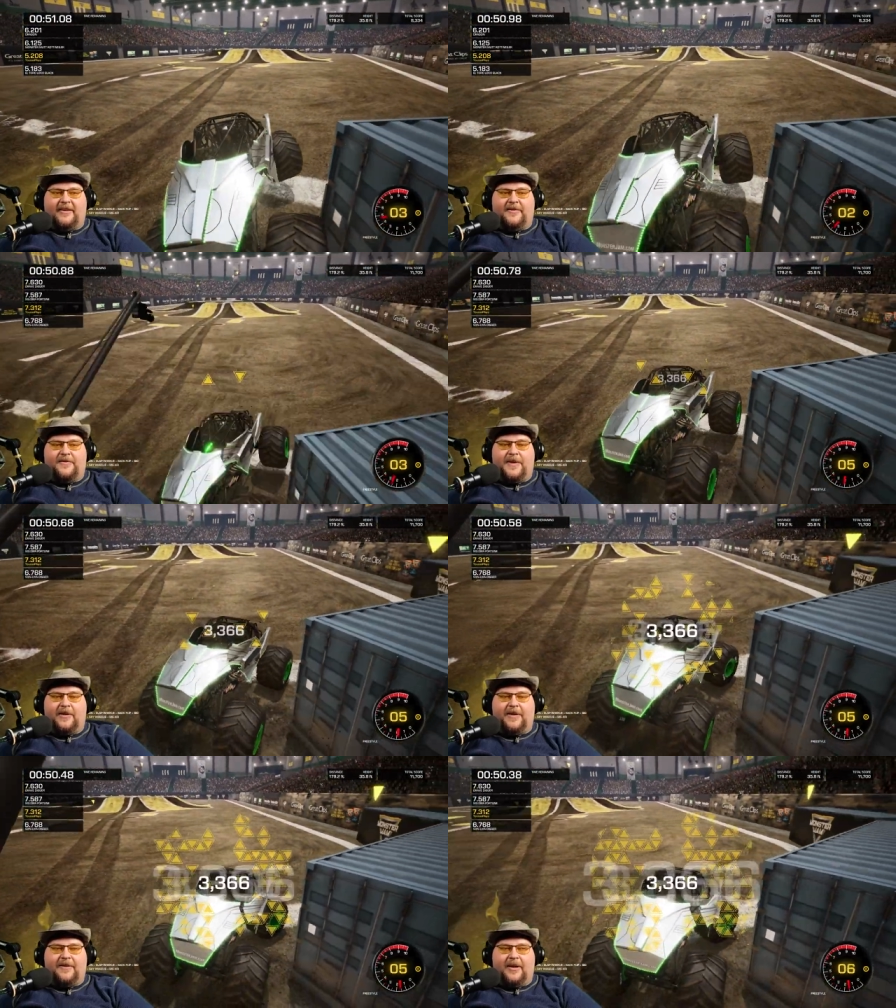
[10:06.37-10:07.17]

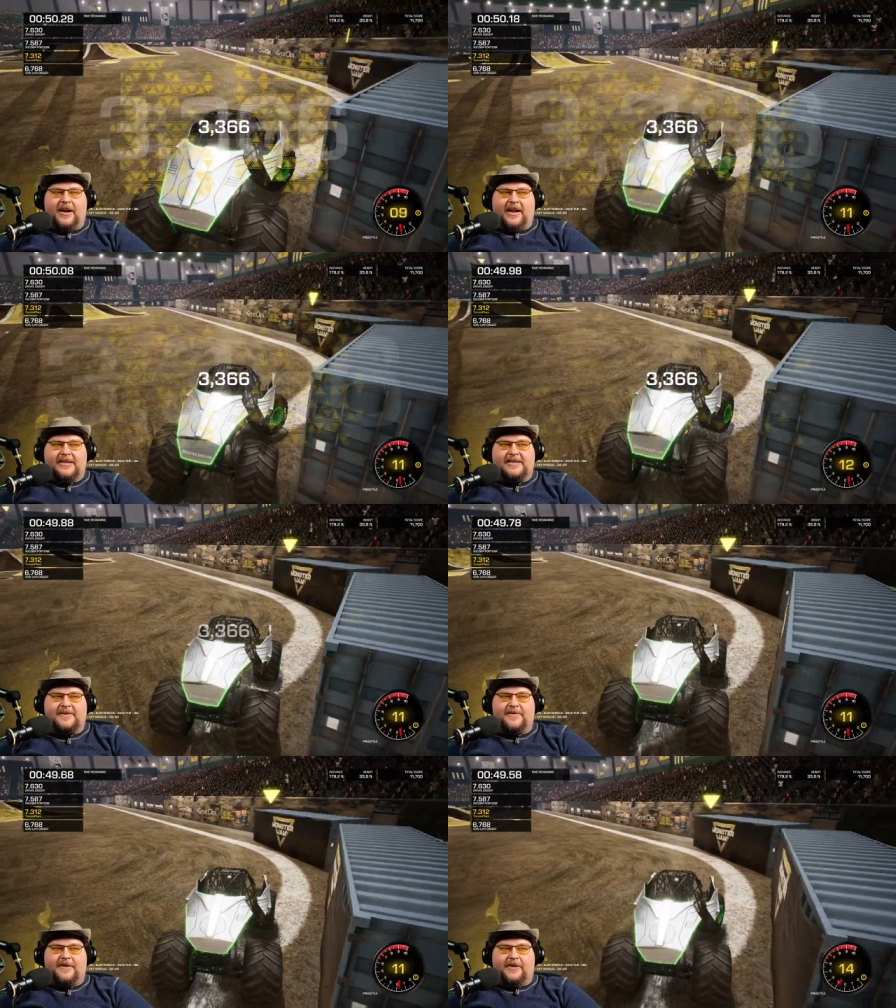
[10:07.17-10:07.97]
Very, very nice.
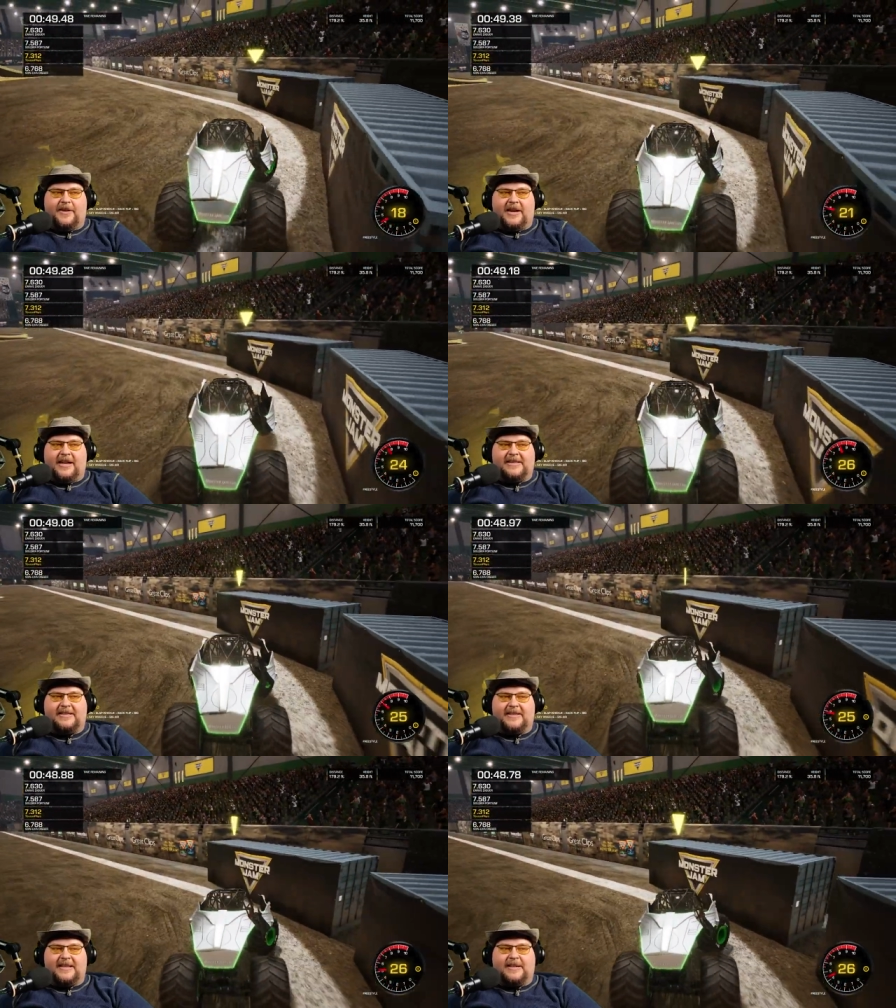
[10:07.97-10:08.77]
Very
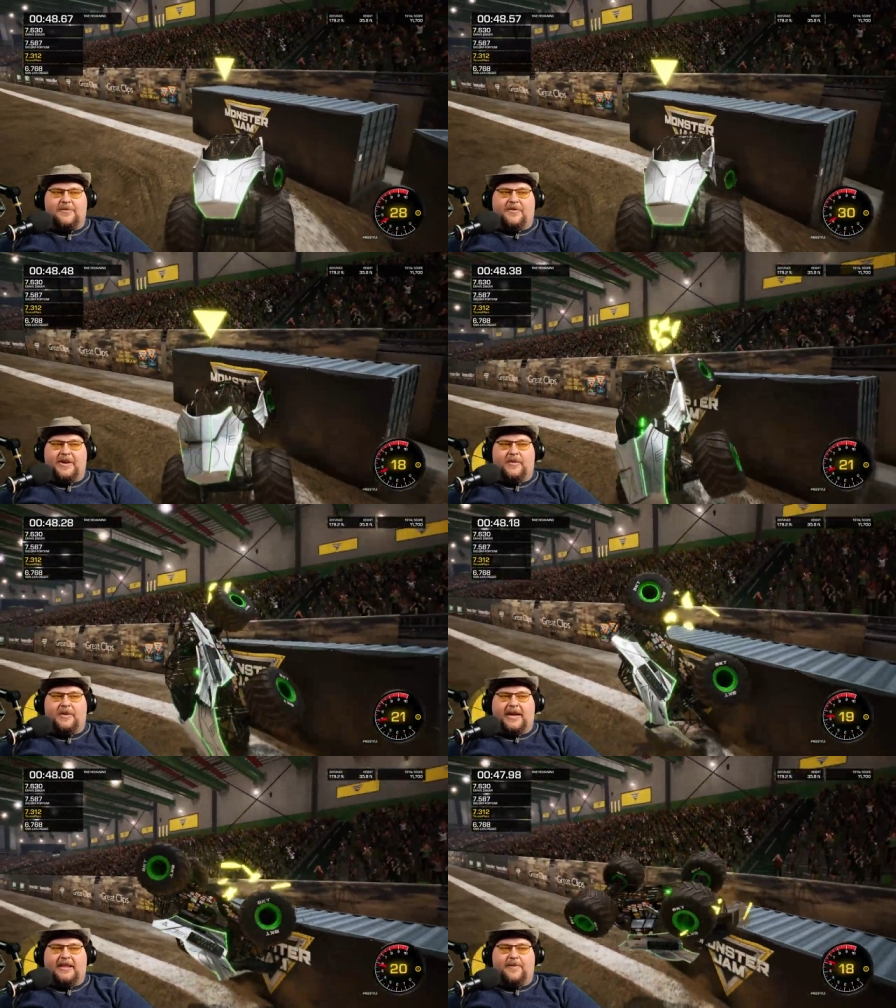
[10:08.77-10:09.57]
nice. Let's come over here. We'll
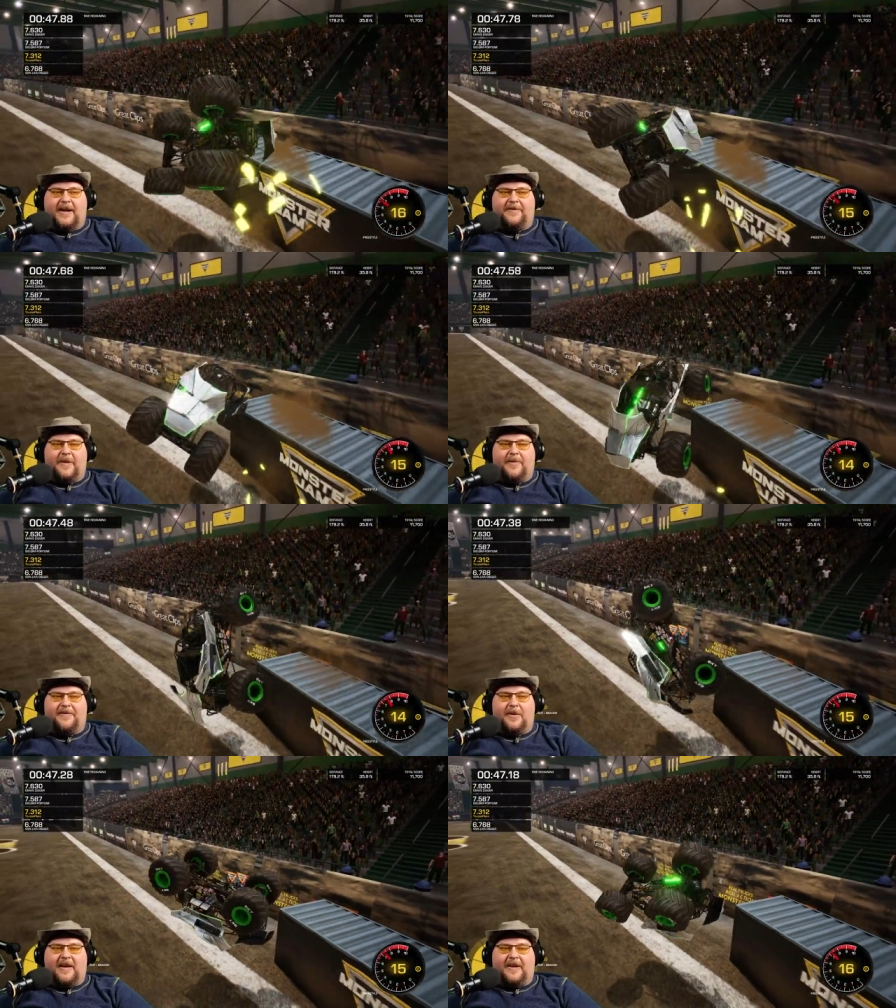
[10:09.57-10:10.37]
get the backflip
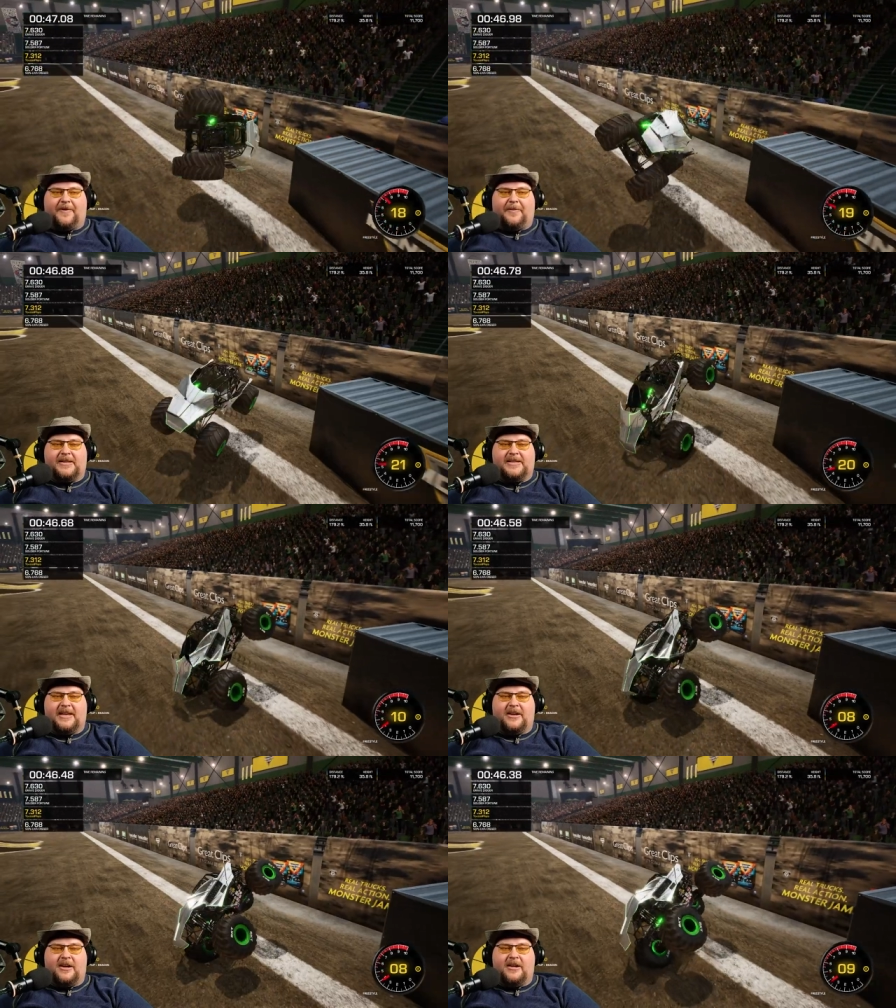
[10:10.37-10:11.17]
off the backflip
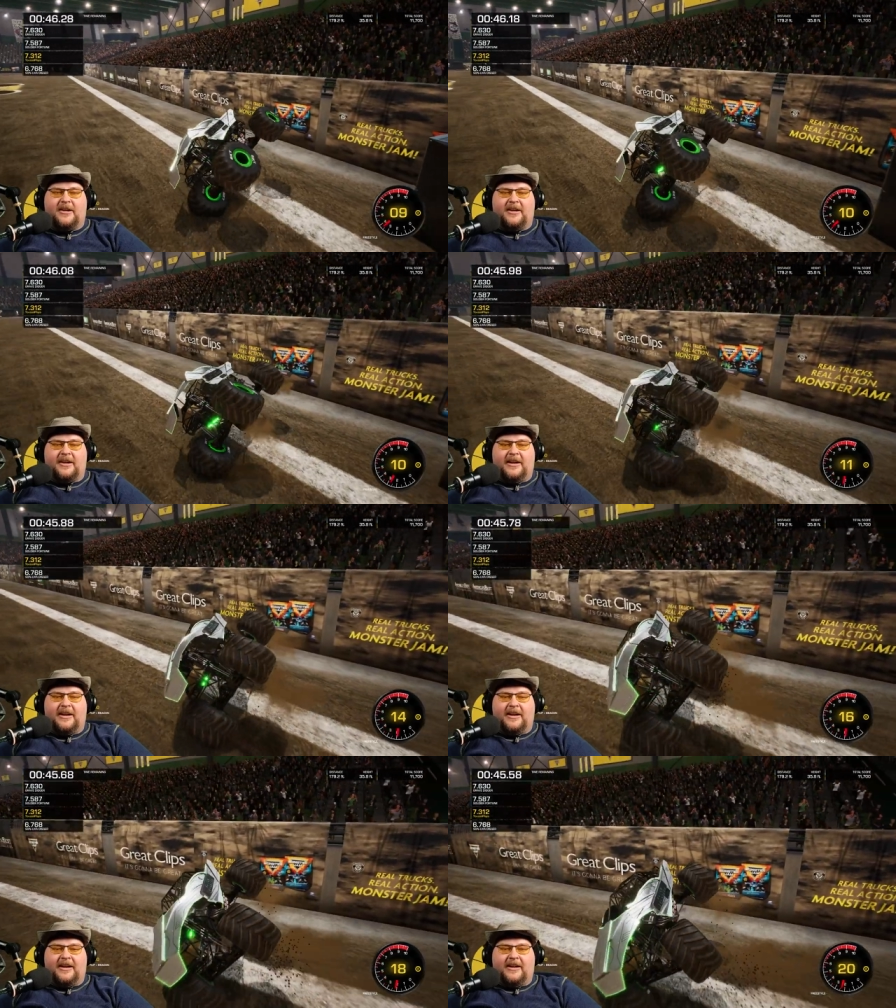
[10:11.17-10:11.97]
container.
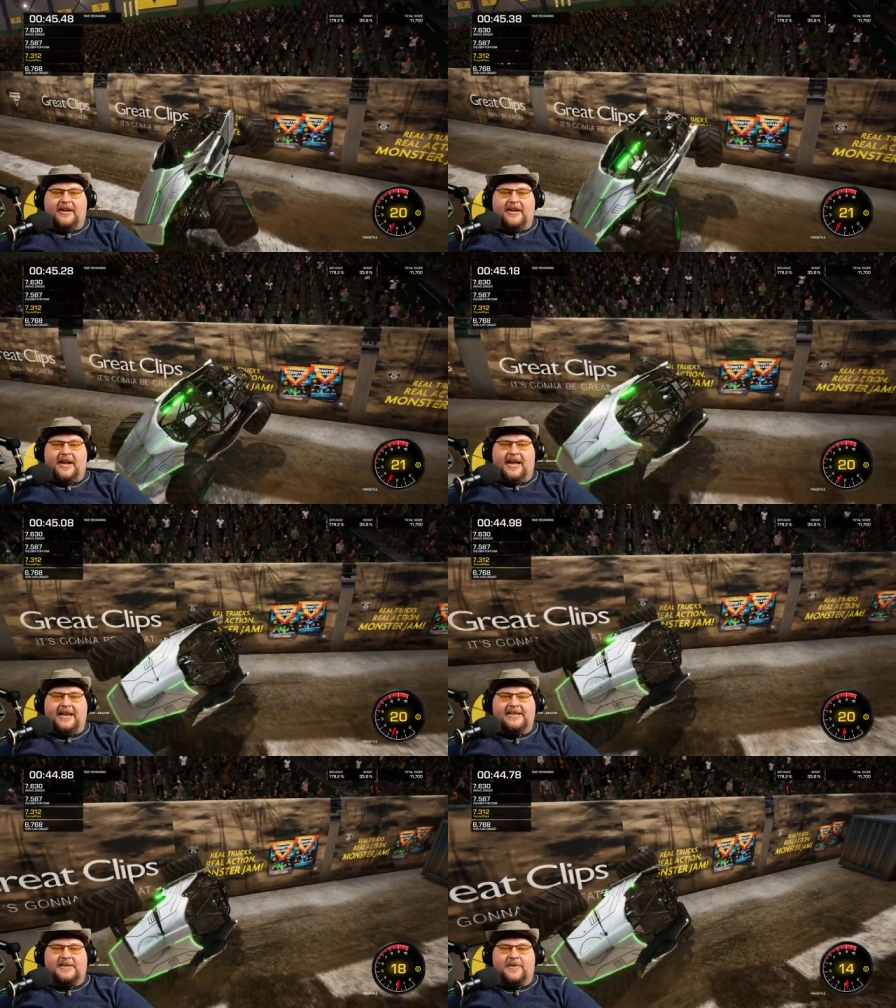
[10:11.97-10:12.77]

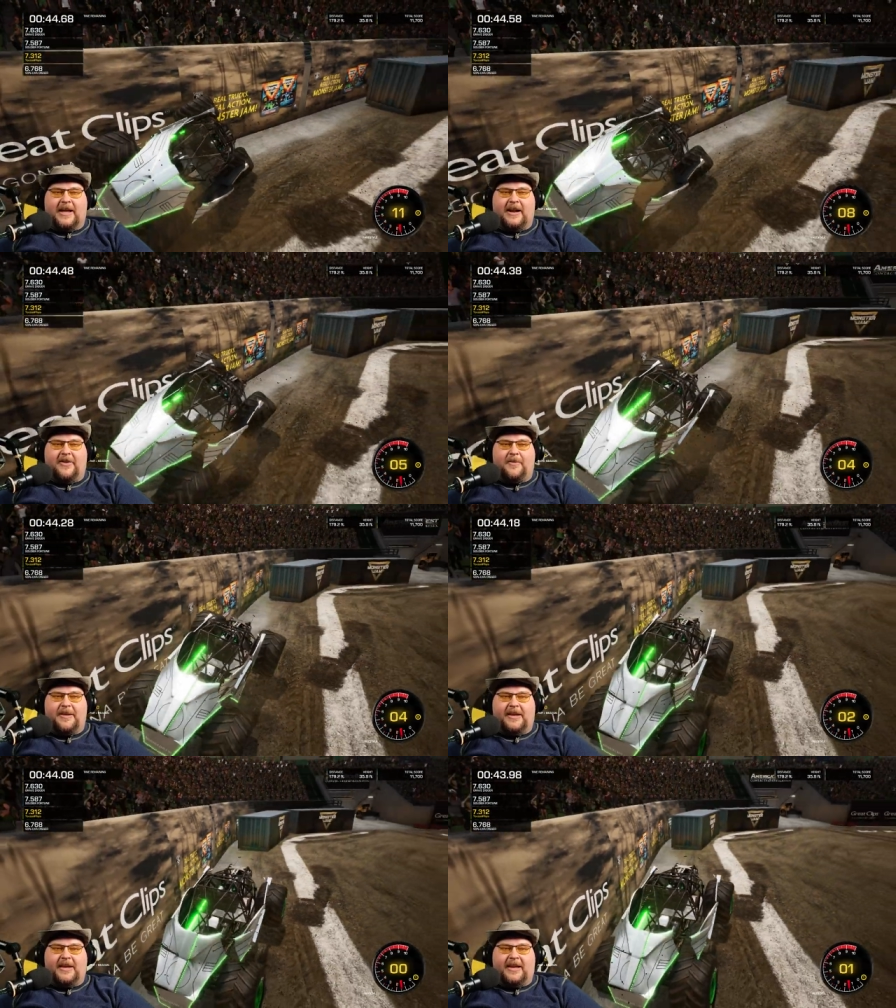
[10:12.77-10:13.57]
Nice. We got another
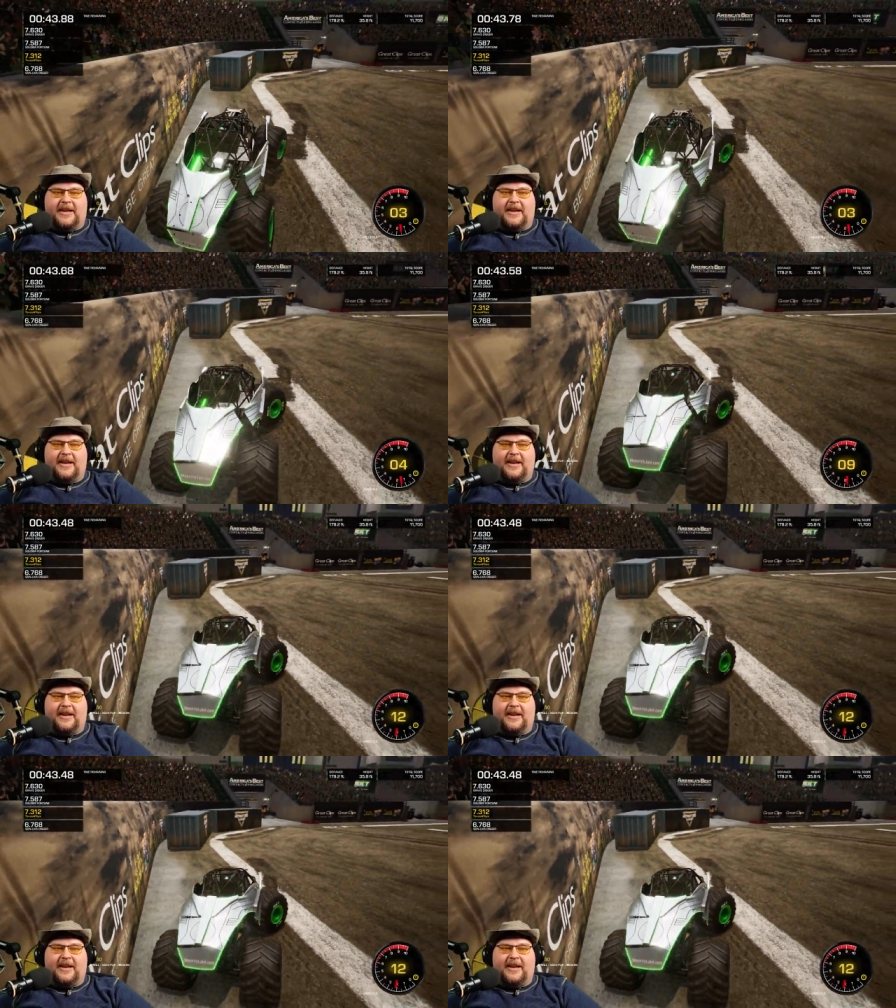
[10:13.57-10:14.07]
beacon.